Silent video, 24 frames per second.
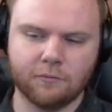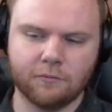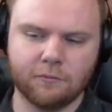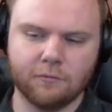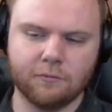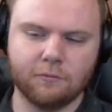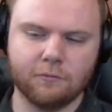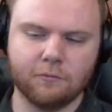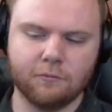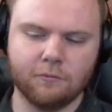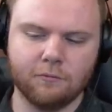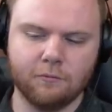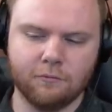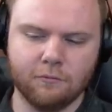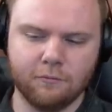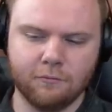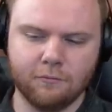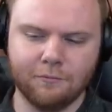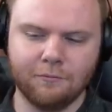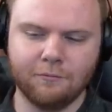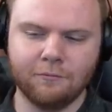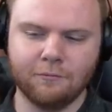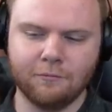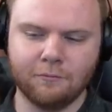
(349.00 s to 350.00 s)

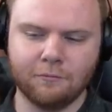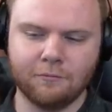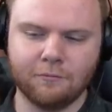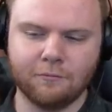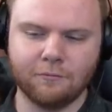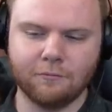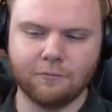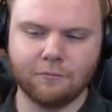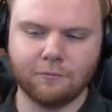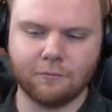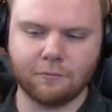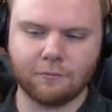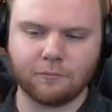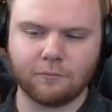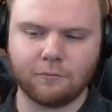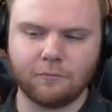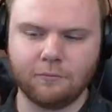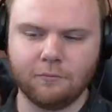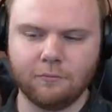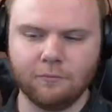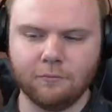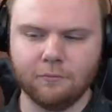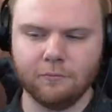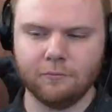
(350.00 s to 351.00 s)

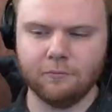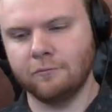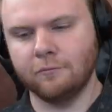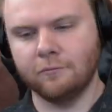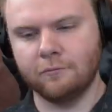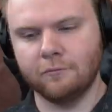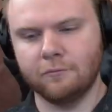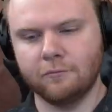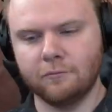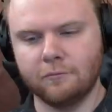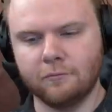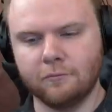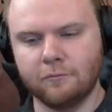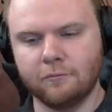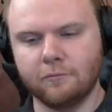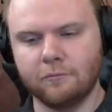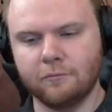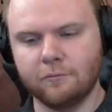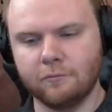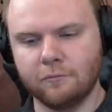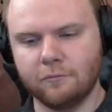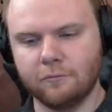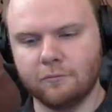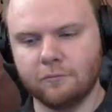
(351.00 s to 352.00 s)

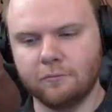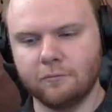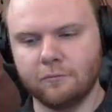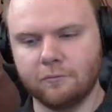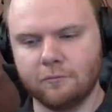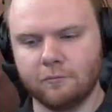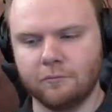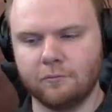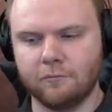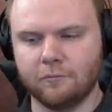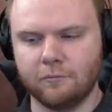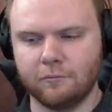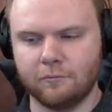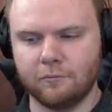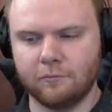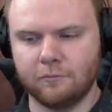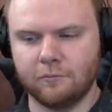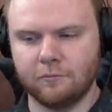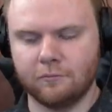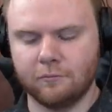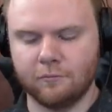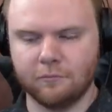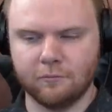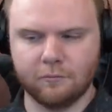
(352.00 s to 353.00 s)

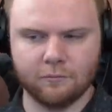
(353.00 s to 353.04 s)
(not speaking)